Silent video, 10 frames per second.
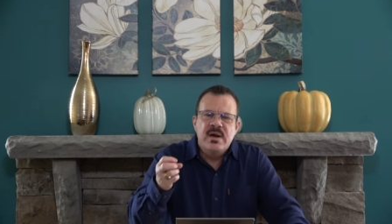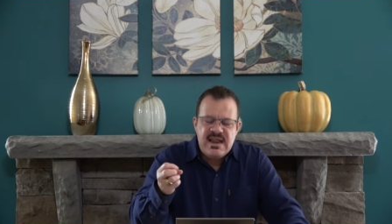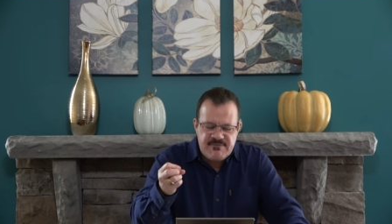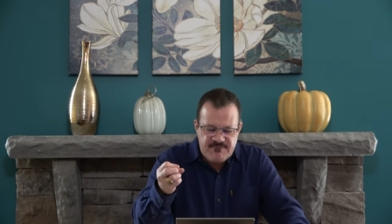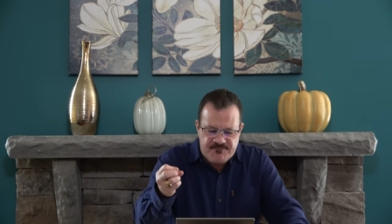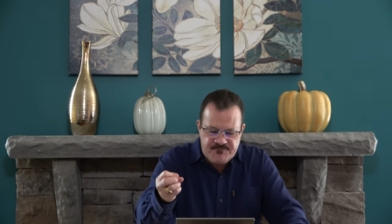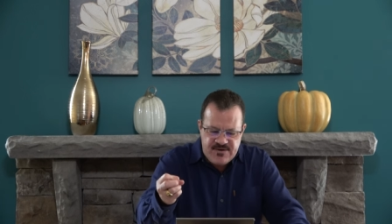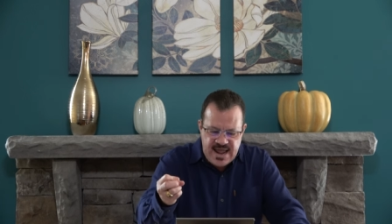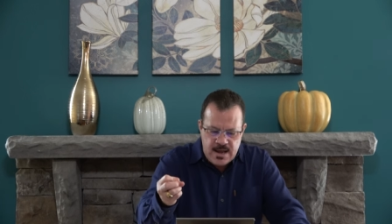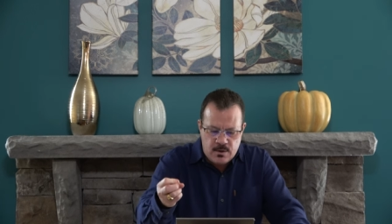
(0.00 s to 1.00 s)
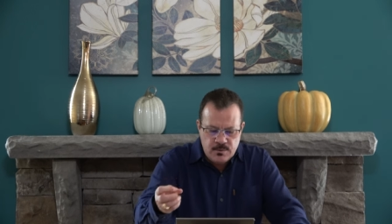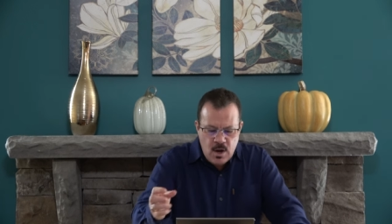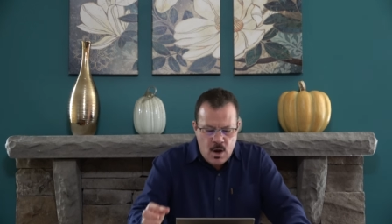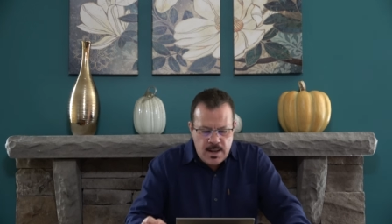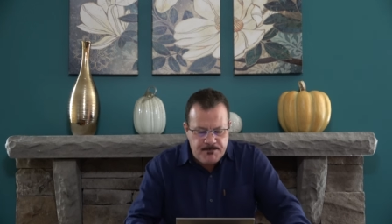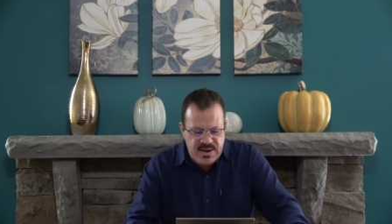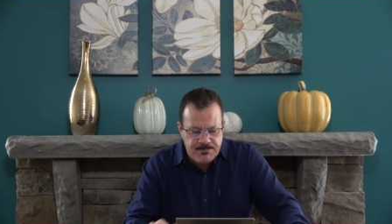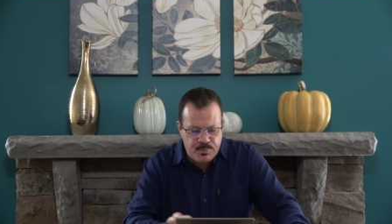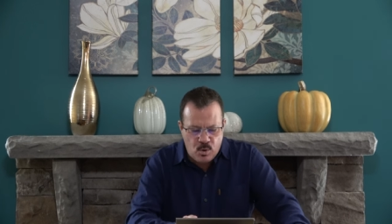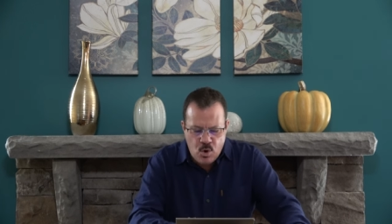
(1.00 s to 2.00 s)
would even frown on
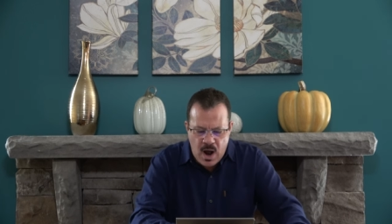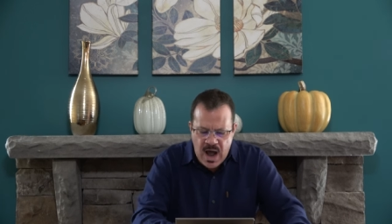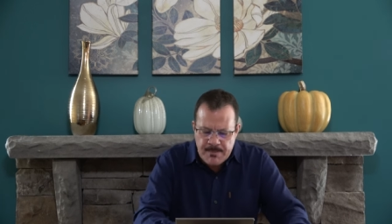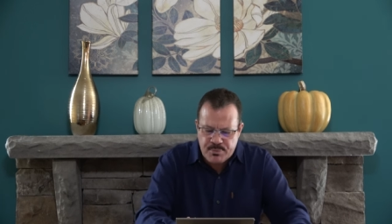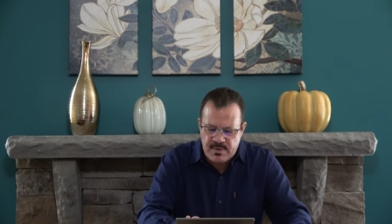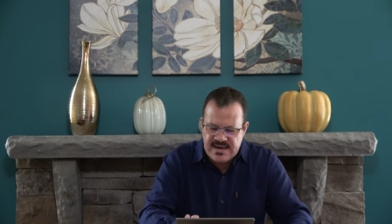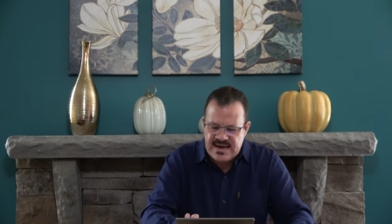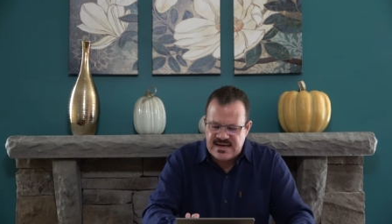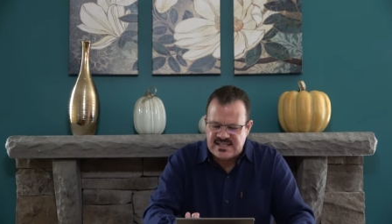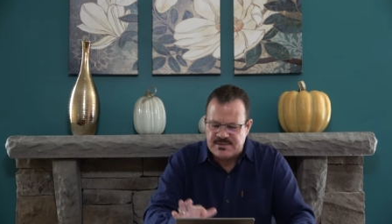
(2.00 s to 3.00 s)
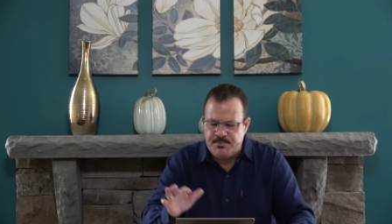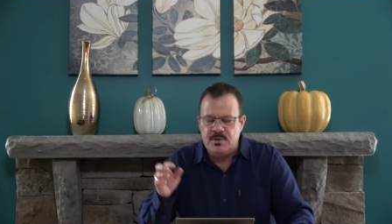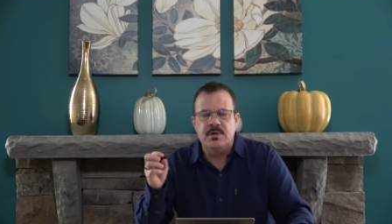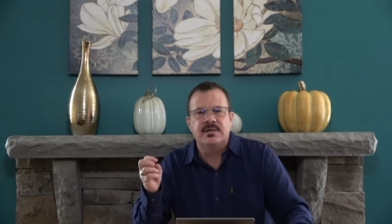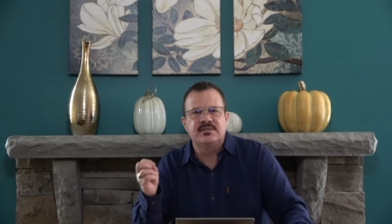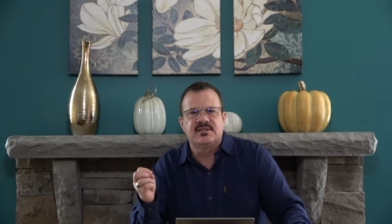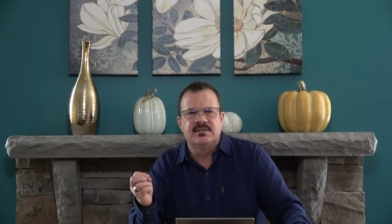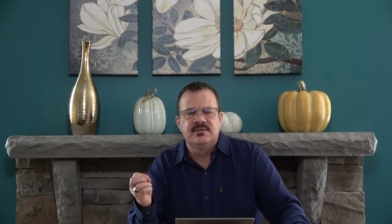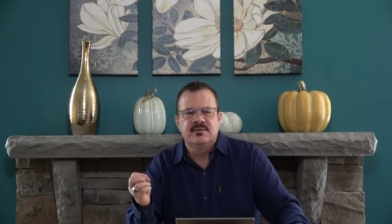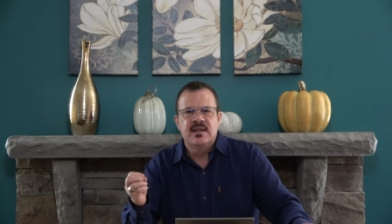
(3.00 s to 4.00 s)
people who operate in the spirit,
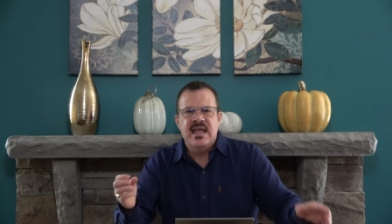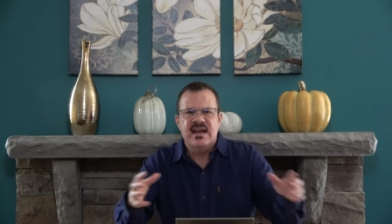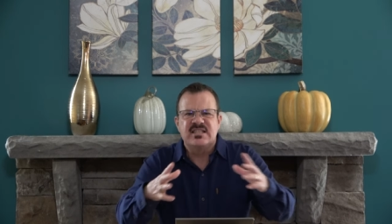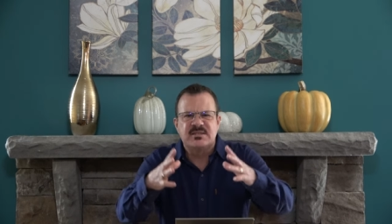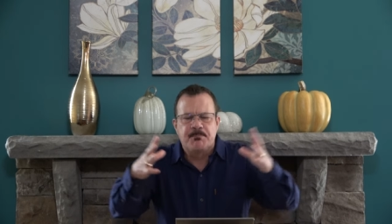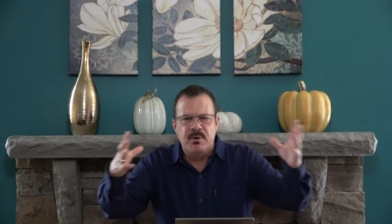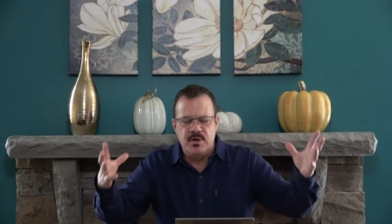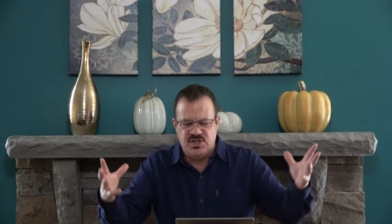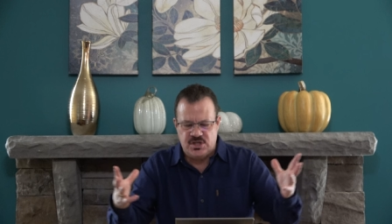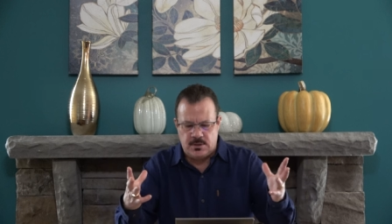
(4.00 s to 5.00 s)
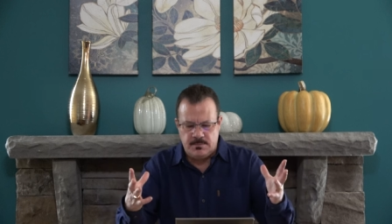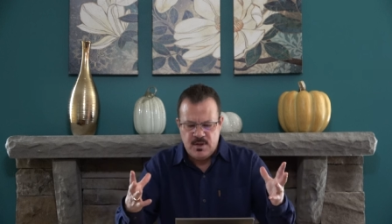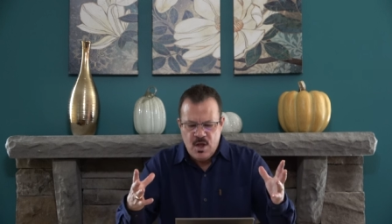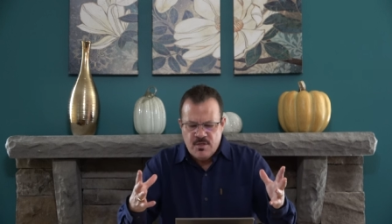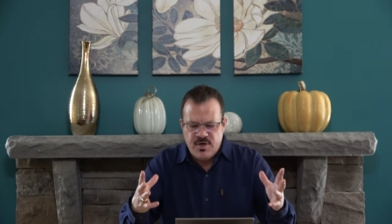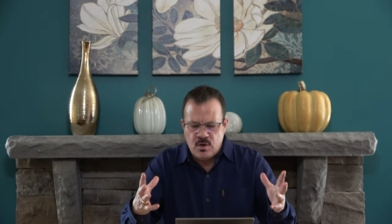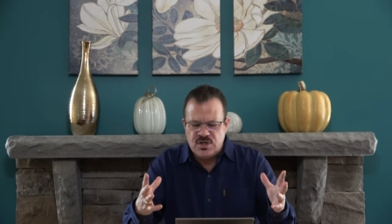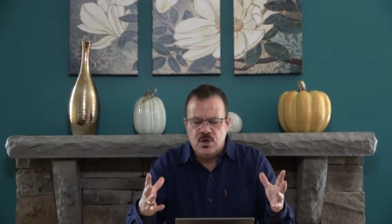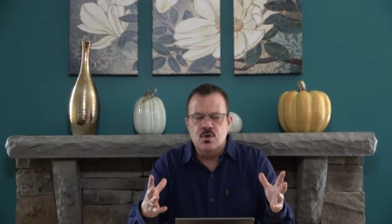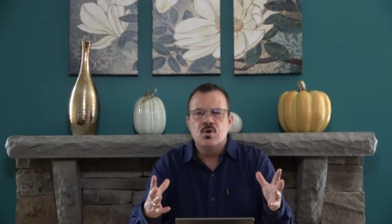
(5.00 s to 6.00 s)
in the spiritual,
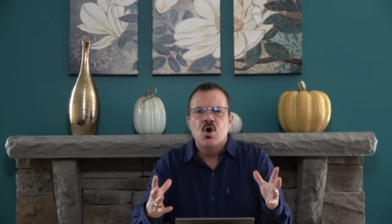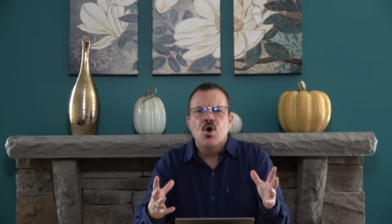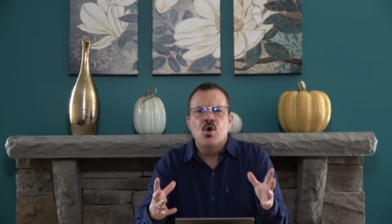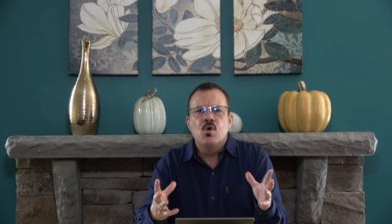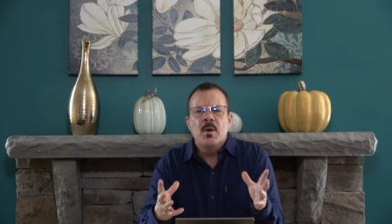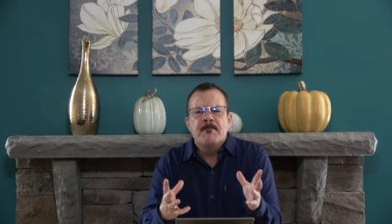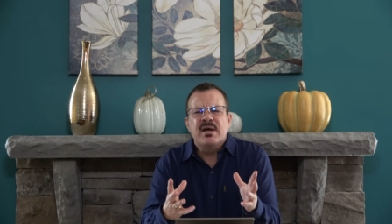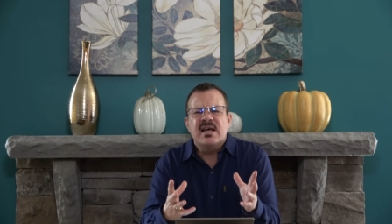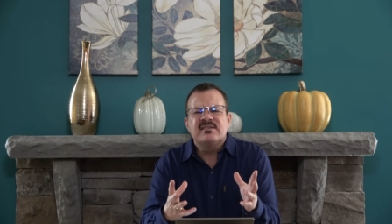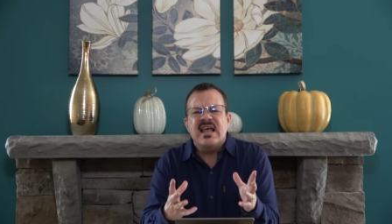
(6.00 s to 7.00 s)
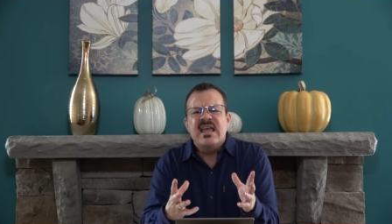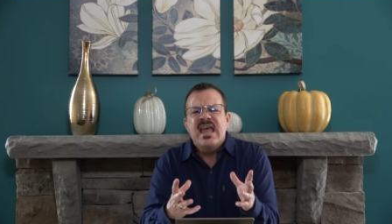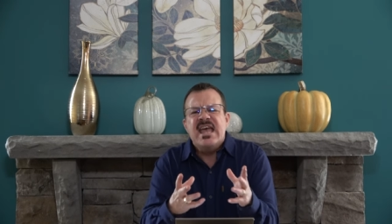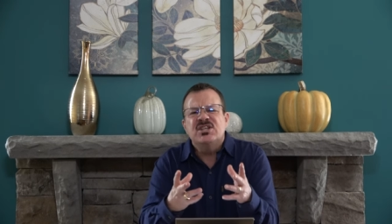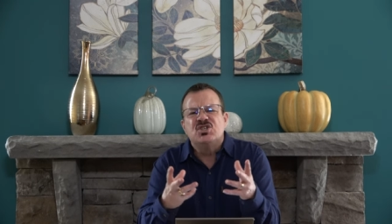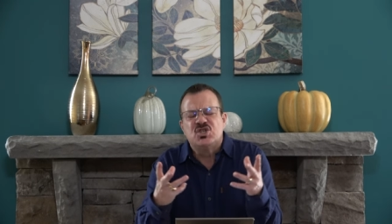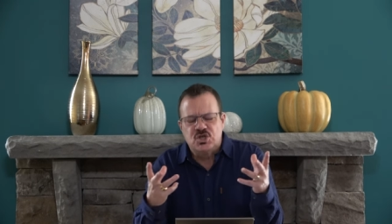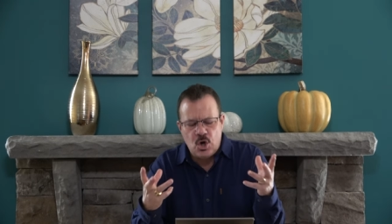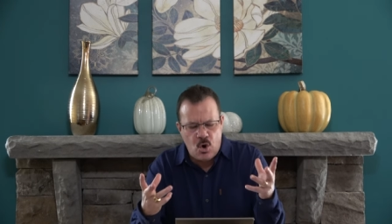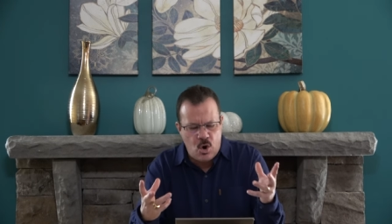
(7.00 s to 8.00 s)
those who, who, because they
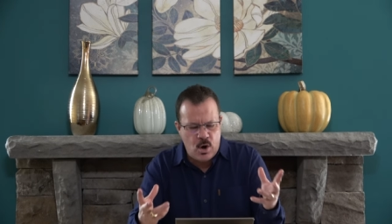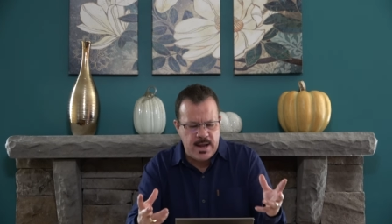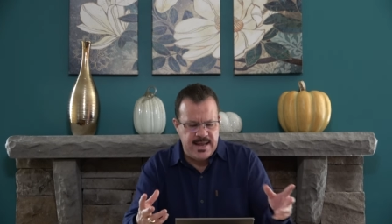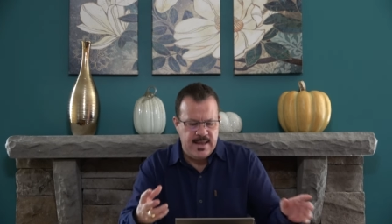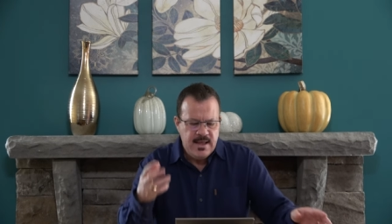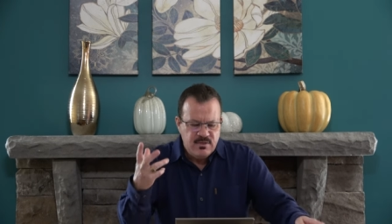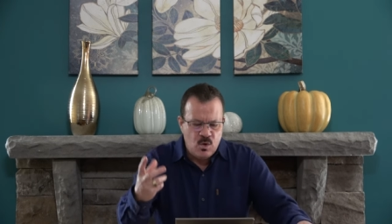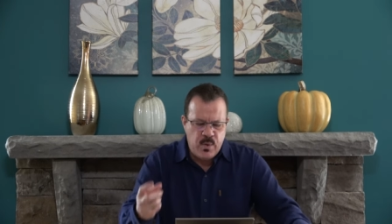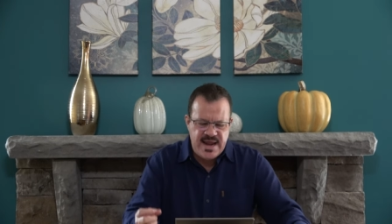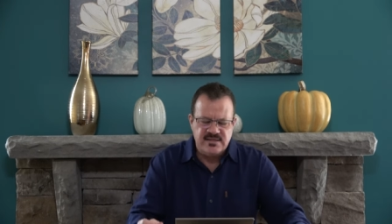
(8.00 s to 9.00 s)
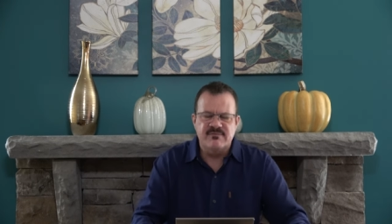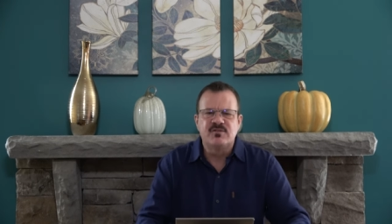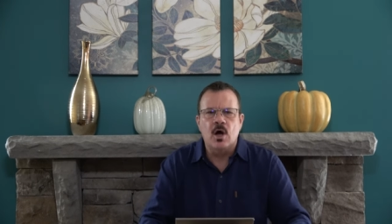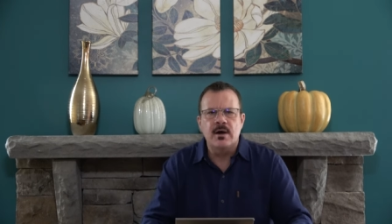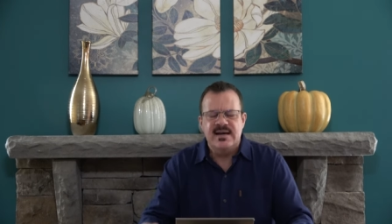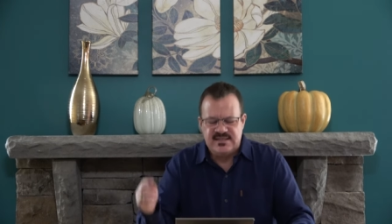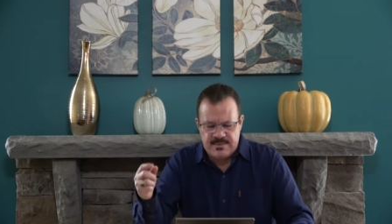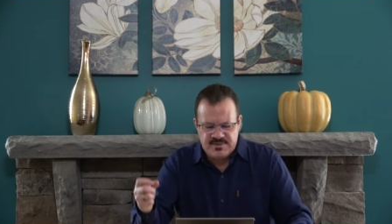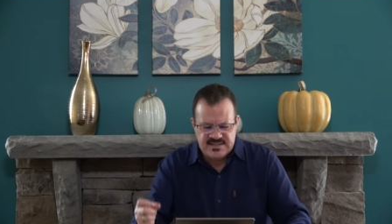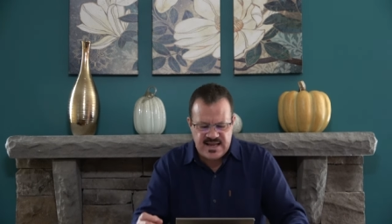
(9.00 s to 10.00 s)
enjoy the ways of darkness
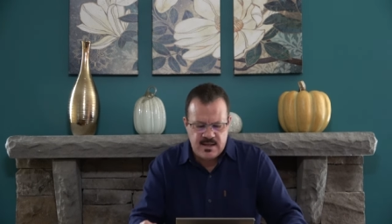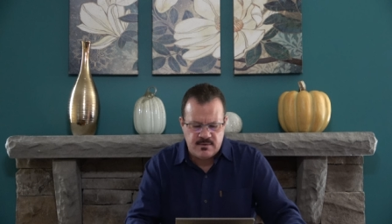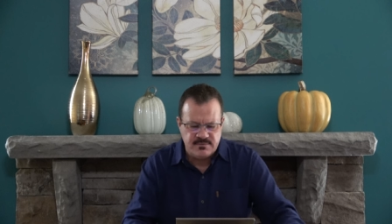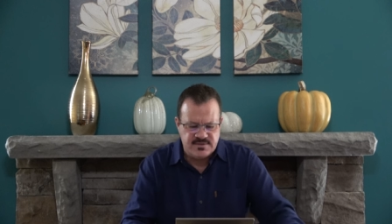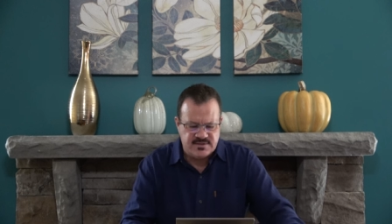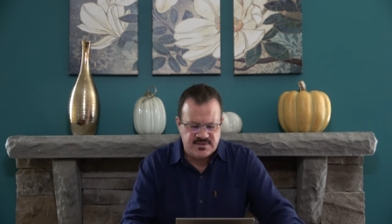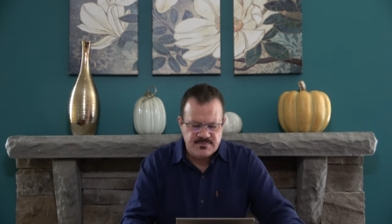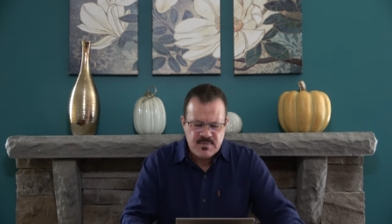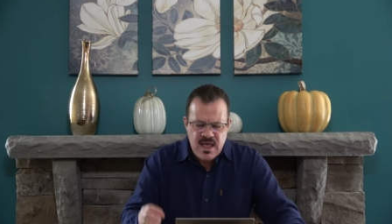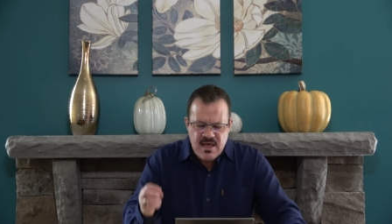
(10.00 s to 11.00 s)
themselves,